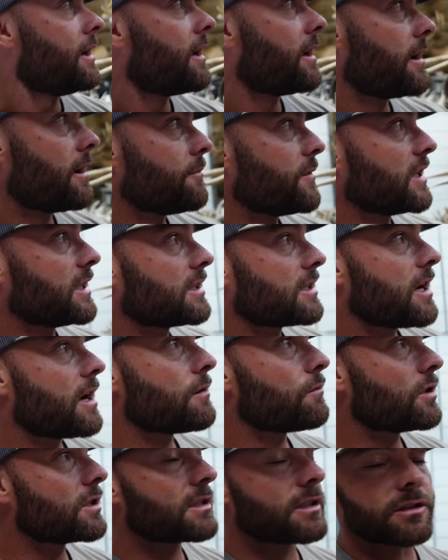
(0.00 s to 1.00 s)
Um, this
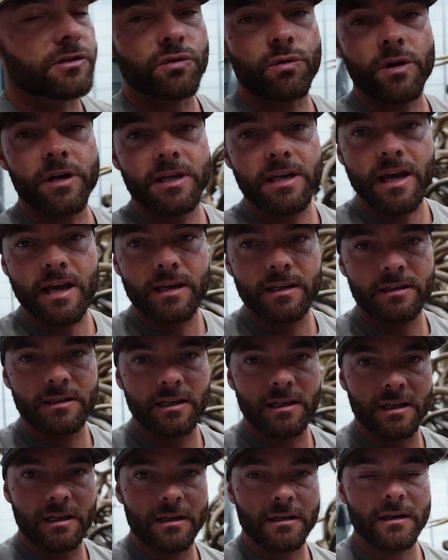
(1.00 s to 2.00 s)
hunt was in
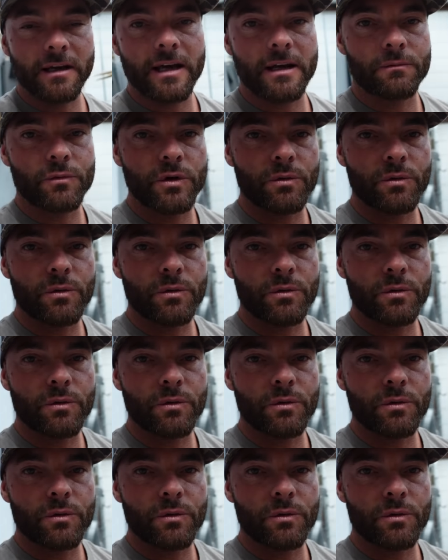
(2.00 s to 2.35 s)
2018 and